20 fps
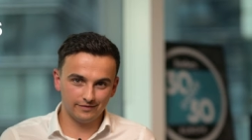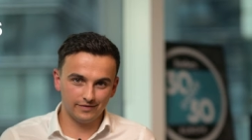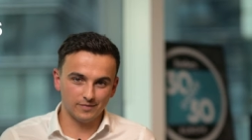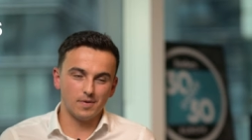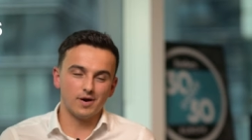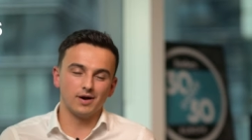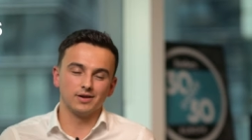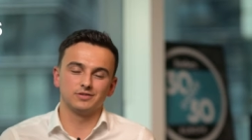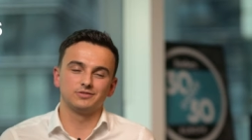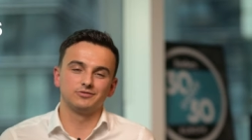for
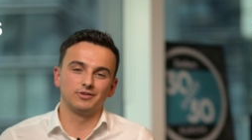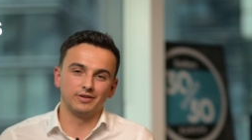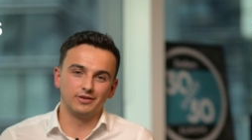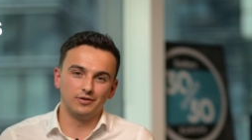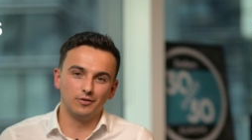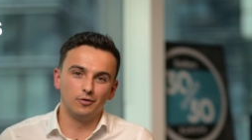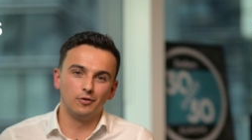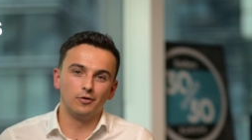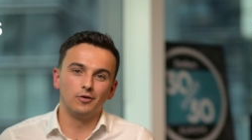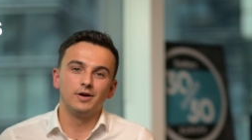mastering
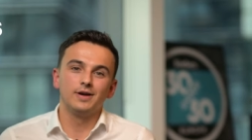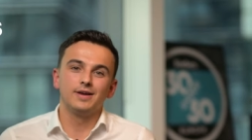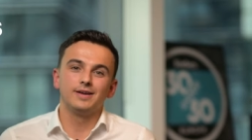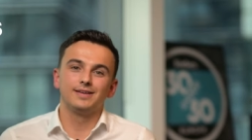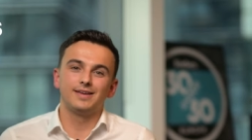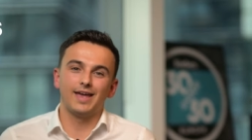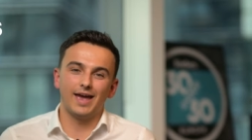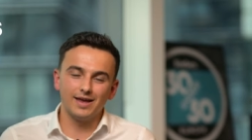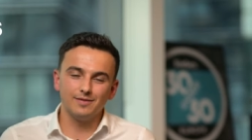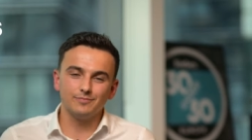your
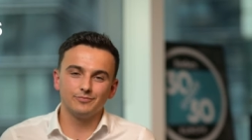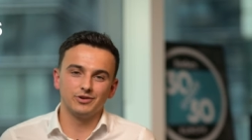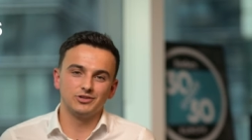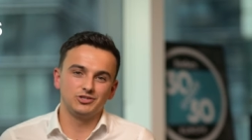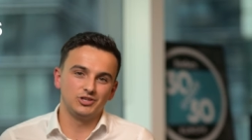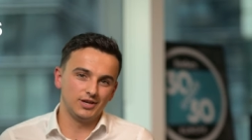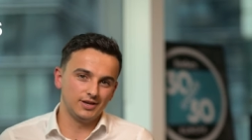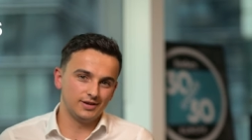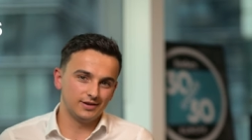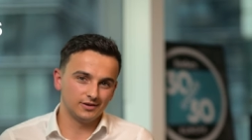
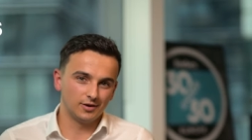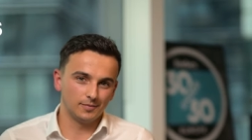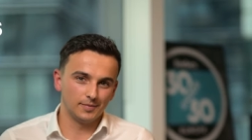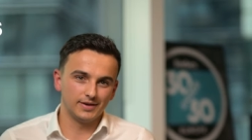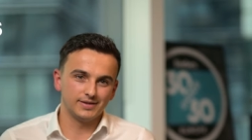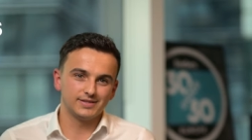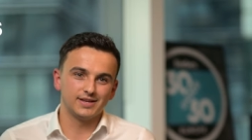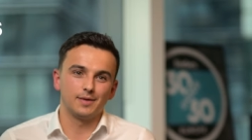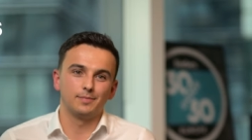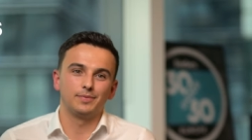Cambridge
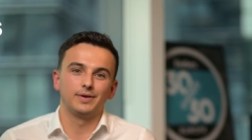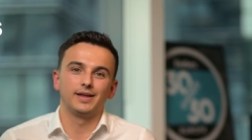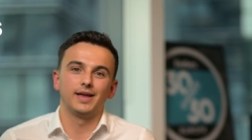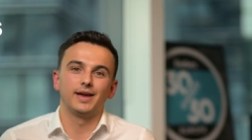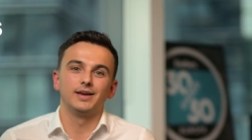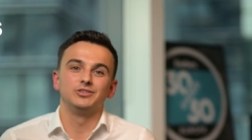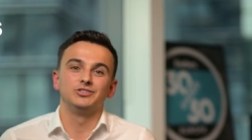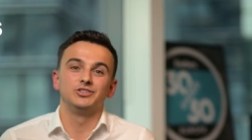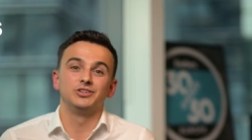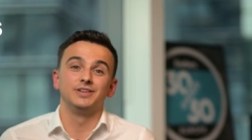economics
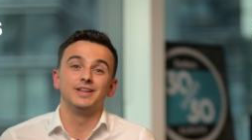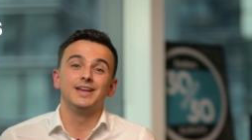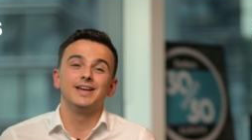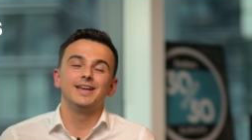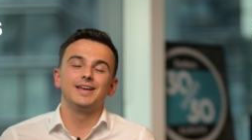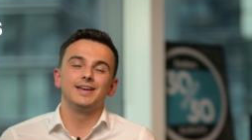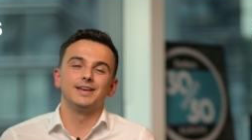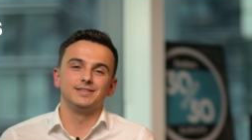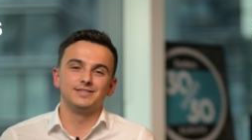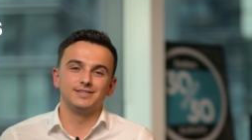application
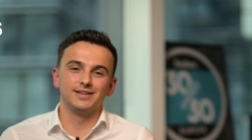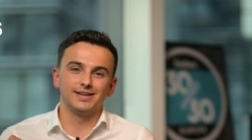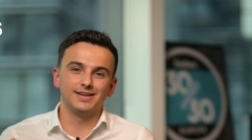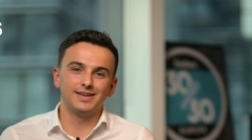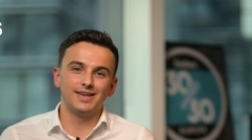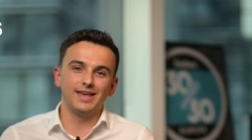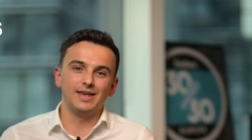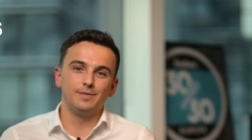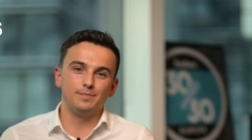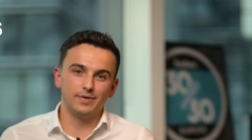is to
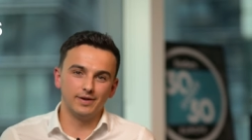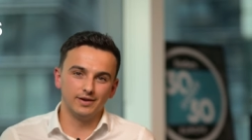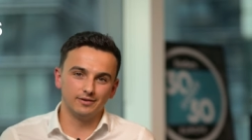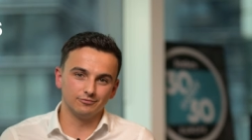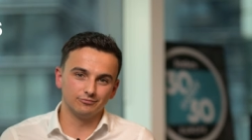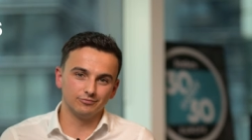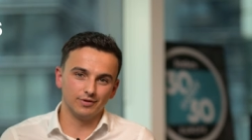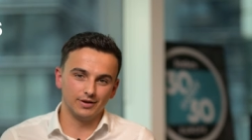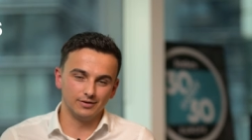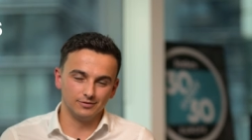keep it
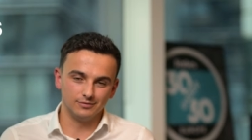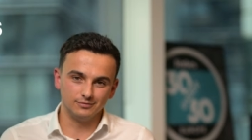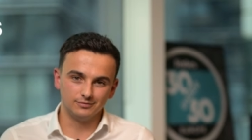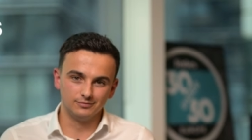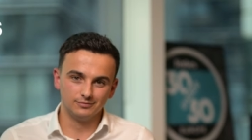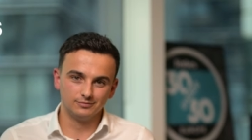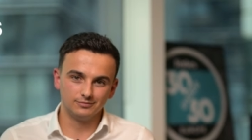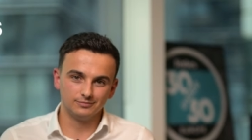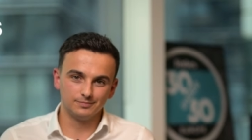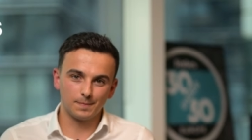real.
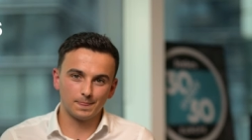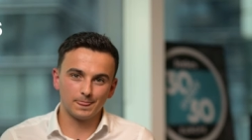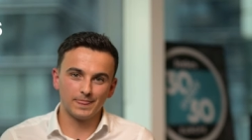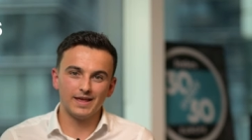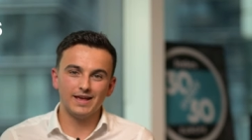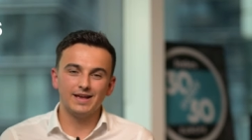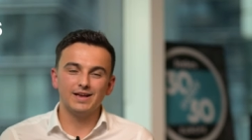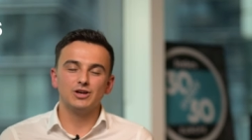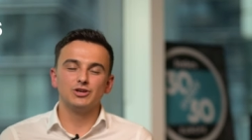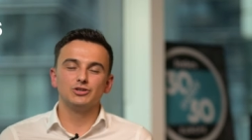
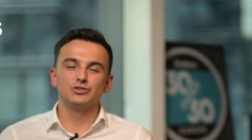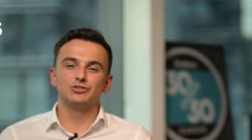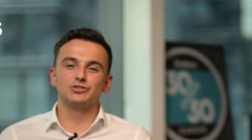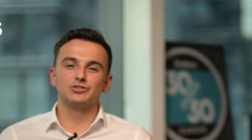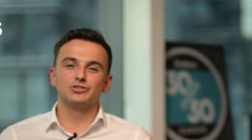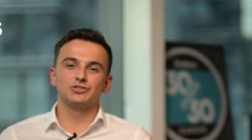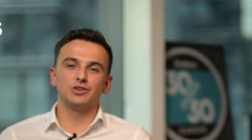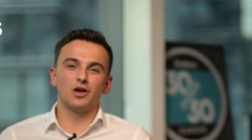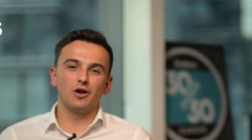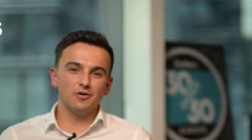
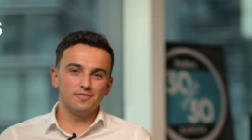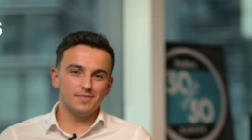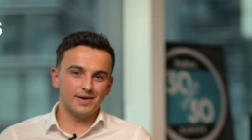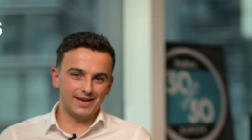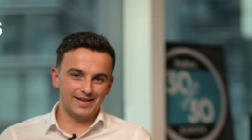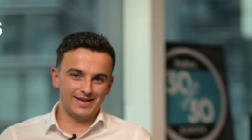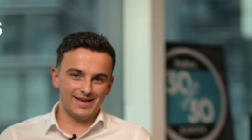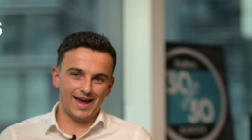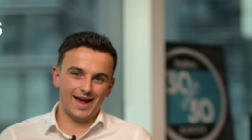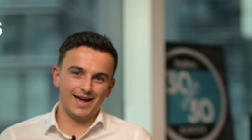So
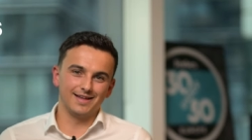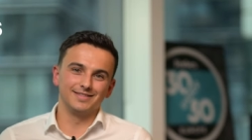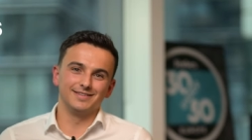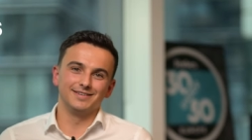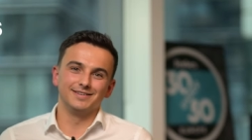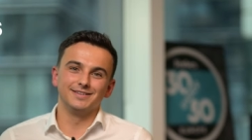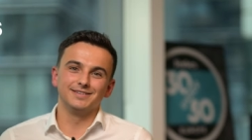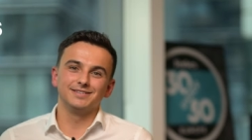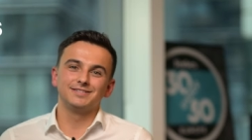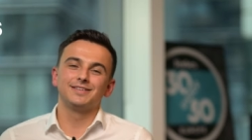many
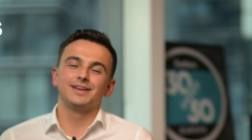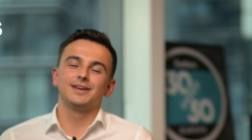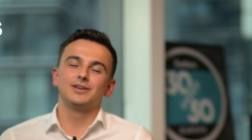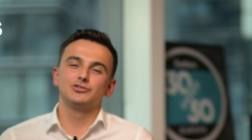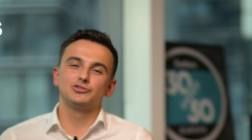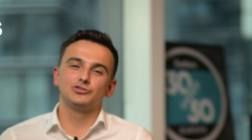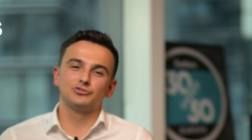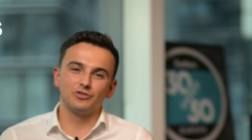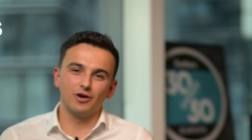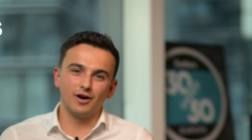candidates
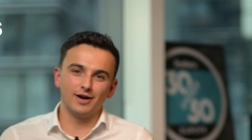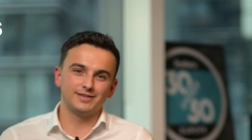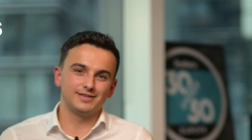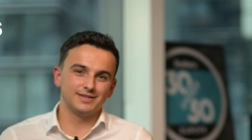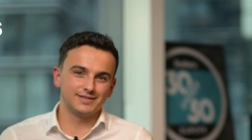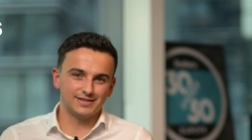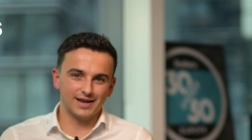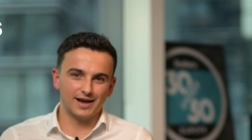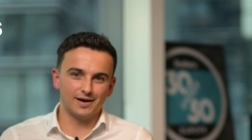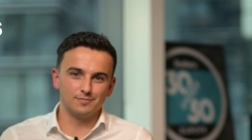try
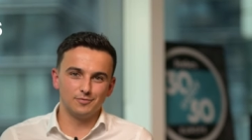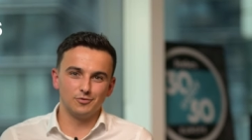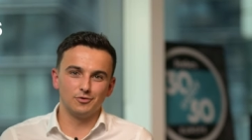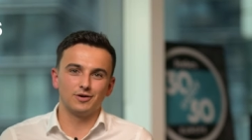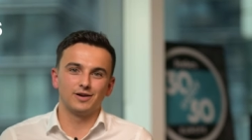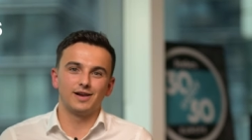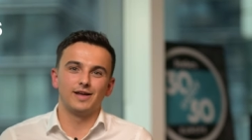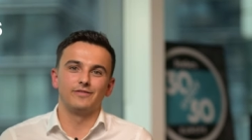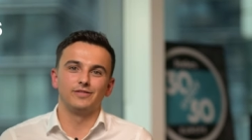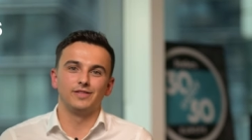to sound more
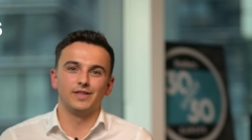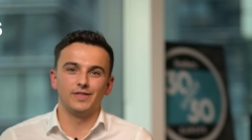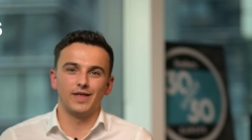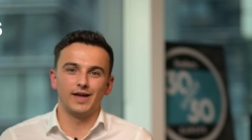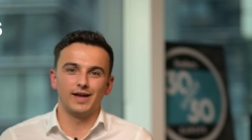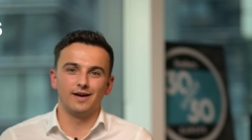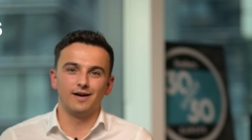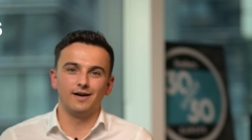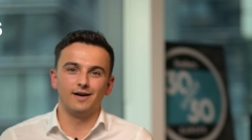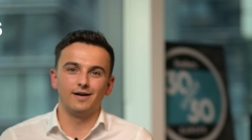clever than
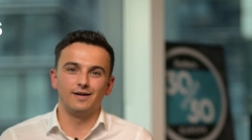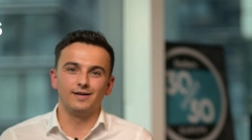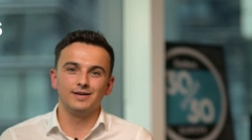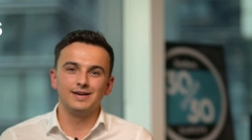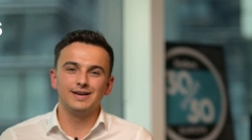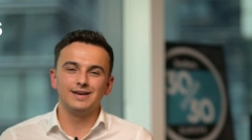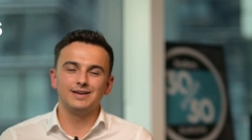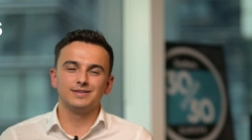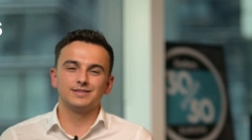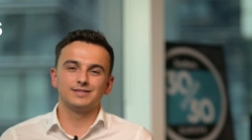they are,
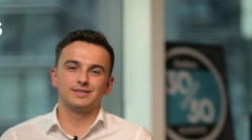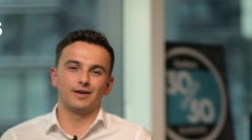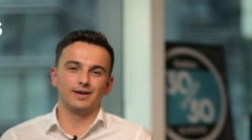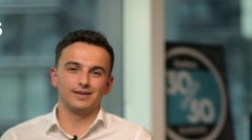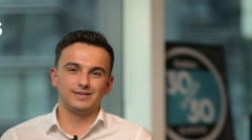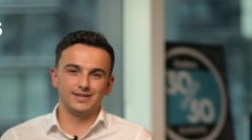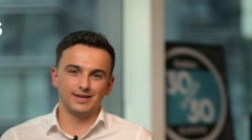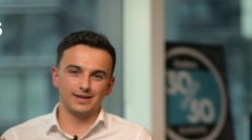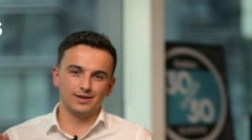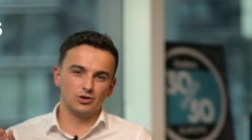
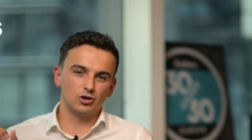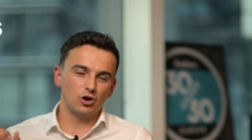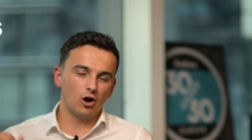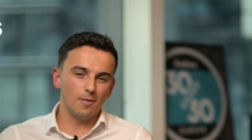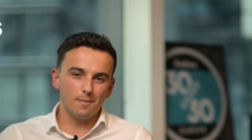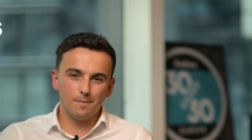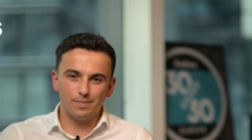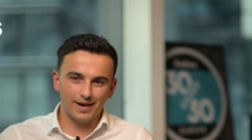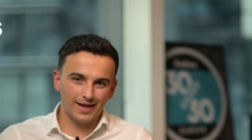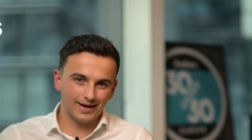citing
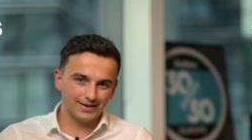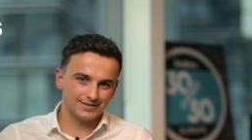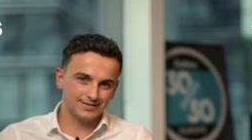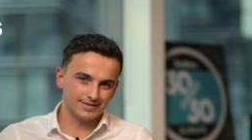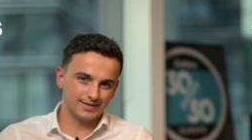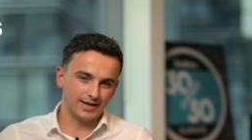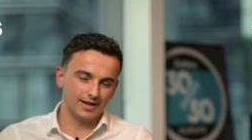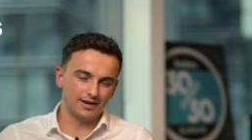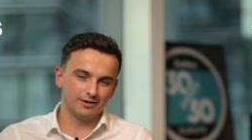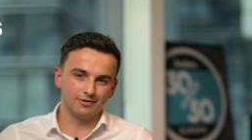complex
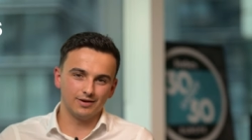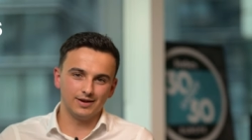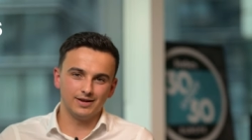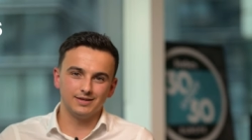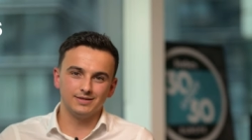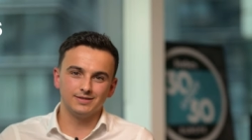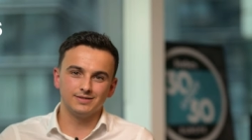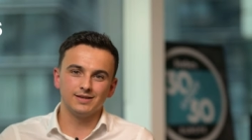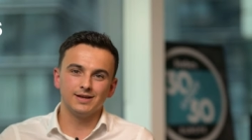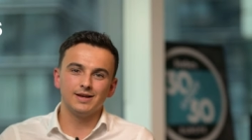
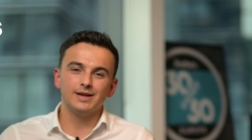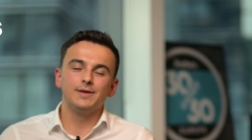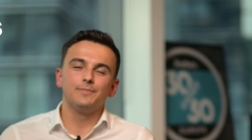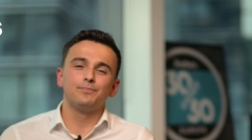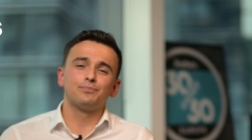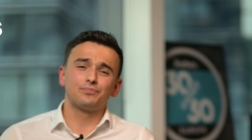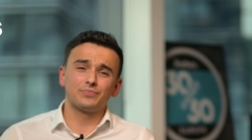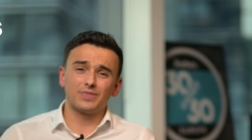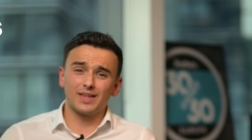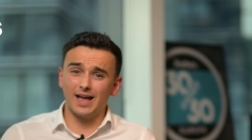theories
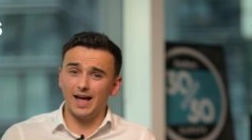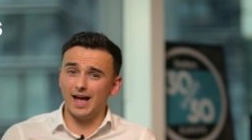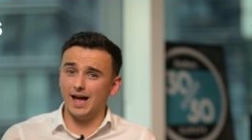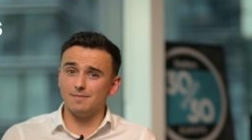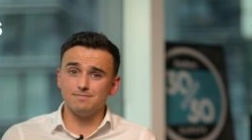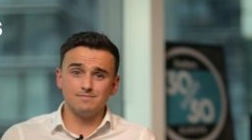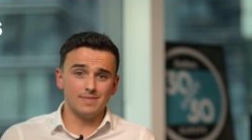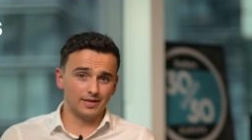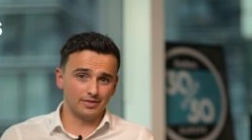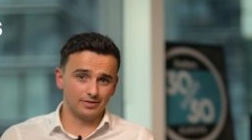
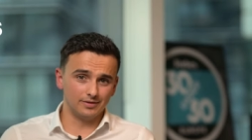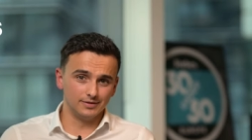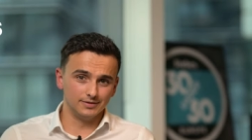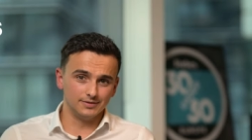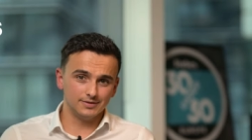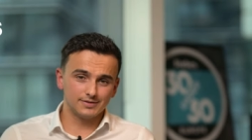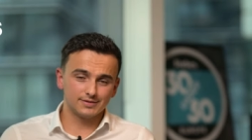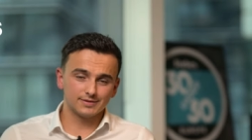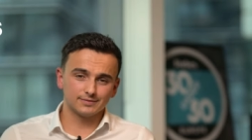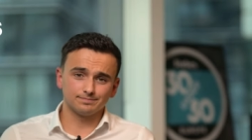and
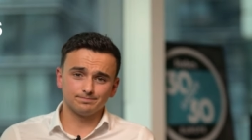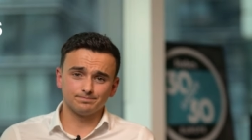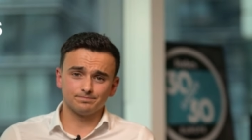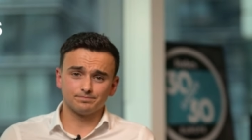methods